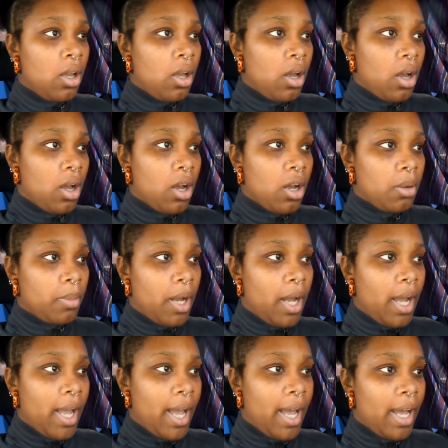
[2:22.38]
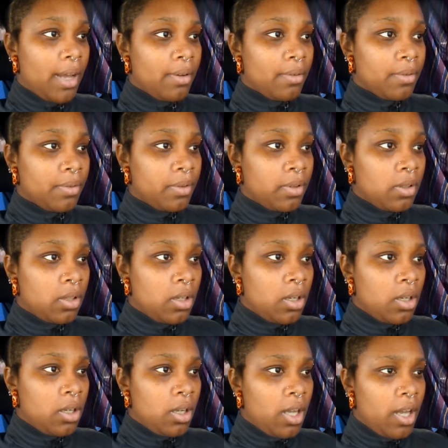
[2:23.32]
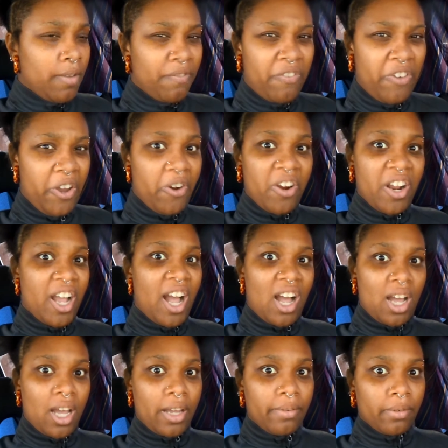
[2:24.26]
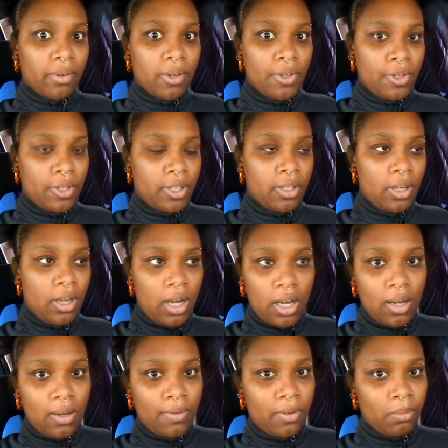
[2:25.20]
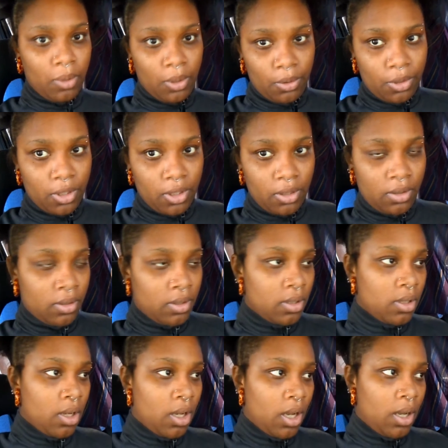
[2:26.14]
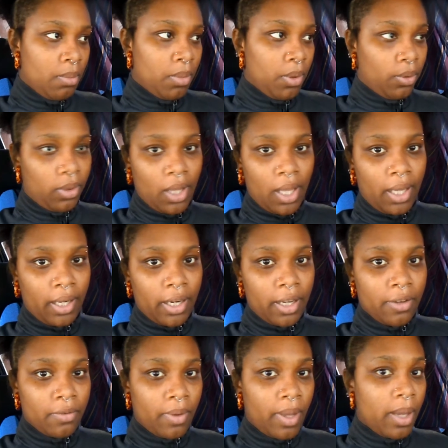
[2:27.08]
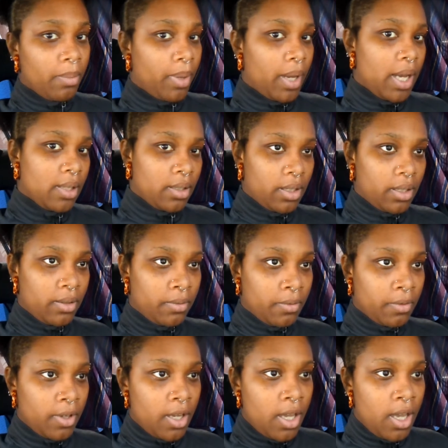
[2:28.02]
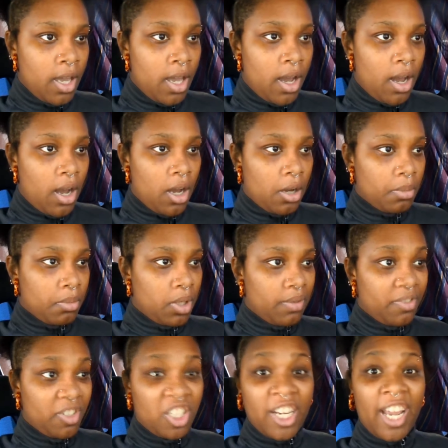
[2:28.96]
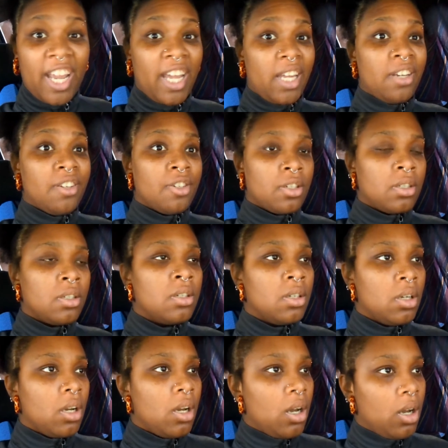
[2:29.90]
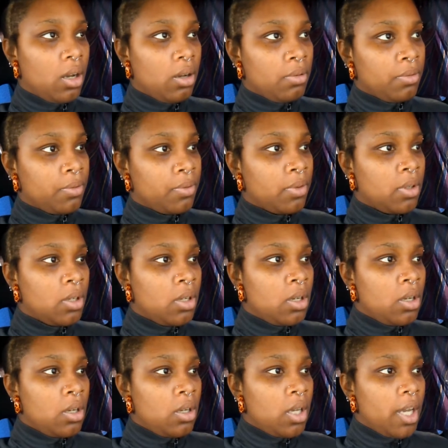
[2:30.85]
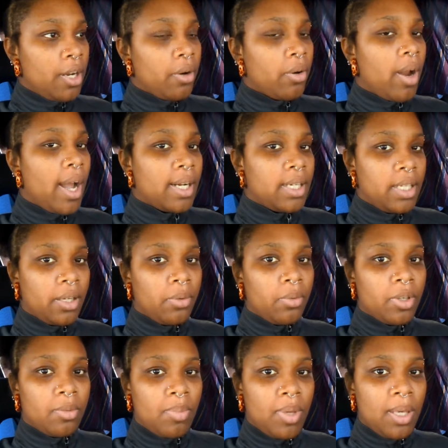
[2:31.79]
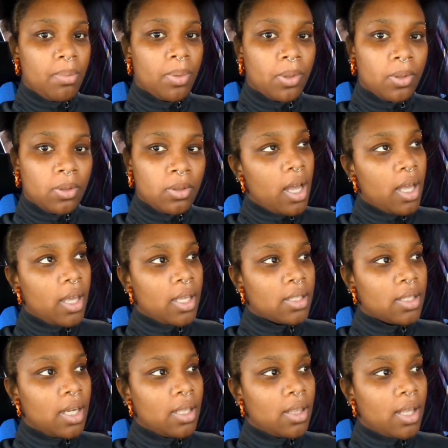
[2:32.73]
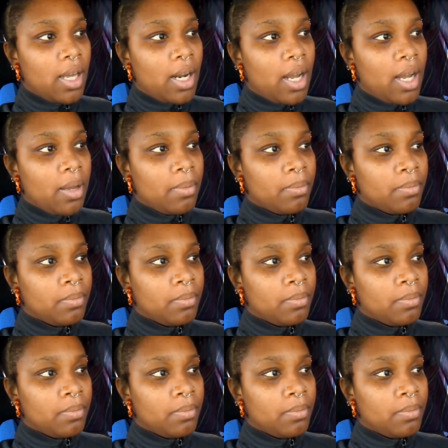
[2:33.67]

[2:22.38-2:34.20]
I have a very high aversion of emotions, both negative and positive, of change, of interacting with people. It's not that I